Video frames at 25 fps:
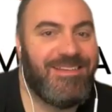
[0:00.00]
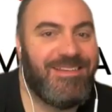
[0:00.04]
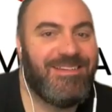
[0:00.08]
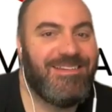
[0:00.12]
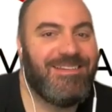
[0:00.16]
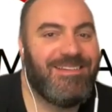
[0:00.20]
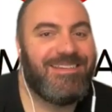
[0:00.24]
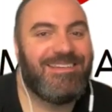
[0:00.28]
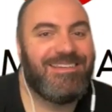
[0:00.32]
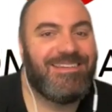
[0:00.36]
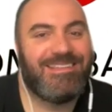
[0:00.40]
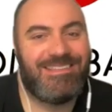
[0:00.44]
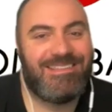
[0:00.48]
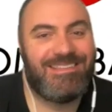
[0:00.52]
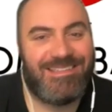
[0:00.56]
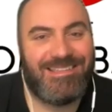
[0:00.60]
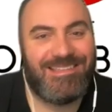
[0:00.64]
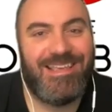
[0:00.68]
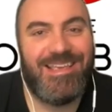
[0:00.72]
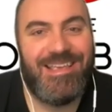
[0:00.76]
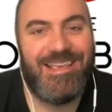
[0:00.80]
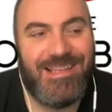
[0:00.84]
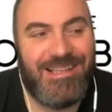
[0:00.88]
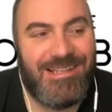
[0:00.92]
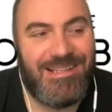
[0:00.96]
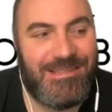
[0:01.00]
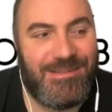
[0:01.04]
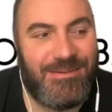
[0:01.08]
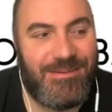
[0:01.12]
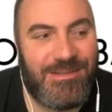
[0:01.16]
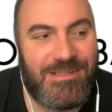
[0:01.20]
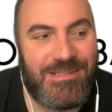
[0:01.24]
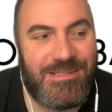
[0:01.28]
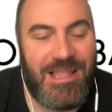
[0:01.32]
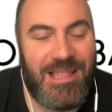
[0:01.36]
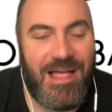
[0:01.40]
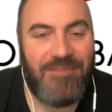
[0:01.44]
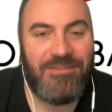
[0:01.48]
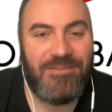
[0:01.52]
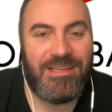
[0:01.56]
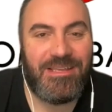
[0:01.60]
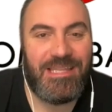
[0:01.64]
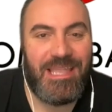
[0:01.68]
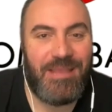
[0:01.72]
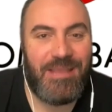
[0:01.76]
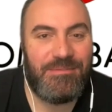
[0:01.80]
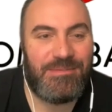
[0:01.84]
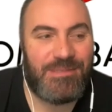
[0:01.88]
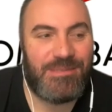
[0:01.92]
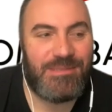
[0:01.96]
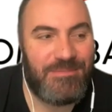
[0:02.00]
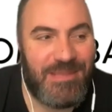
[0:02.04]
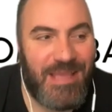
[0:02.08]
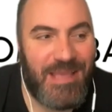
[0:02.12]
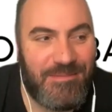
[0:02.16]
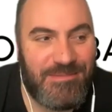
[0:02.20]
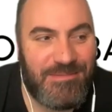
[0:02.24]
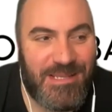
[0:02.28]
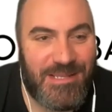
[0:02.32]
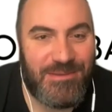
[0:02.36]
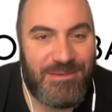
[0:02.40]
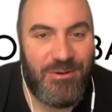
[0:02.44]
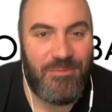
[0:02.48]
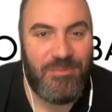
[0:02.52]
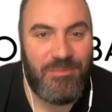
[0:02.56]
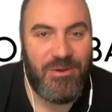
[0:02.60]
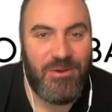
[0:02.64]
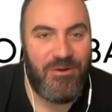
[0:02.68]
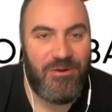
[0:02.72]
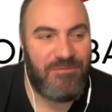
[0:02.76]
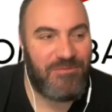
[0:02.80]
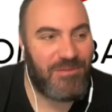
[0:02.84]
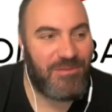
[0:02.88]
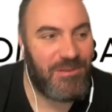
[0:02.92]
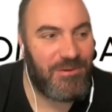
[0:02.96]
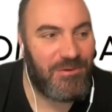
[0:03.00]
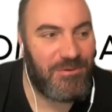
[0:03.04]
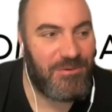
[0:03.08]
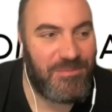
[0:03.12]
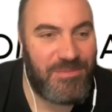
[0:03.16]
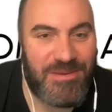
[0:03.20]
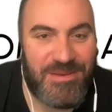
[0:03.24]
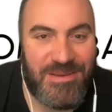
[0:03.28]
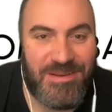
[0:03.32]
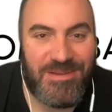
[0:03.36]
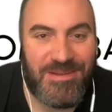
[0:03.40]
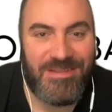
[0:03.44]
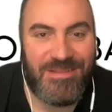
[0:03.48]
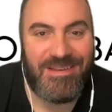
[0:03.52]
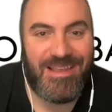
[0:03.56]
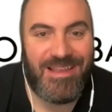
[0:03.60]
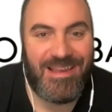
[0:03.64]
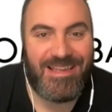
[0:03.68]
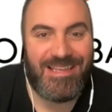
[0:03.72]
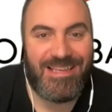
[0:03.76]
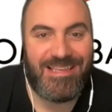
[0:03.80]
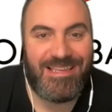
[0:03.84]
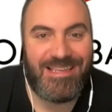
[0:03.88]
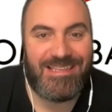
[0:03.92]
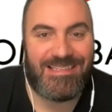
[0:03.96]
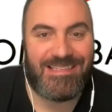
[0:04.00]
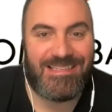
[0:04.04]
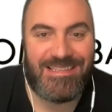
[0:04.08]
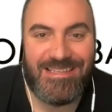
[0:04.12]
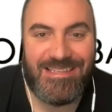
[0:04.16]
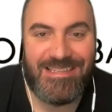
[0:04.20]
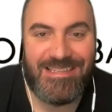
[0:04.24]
Good. It's those Slavic names sometimes, they throw me off a little bit. You know, they're not easy.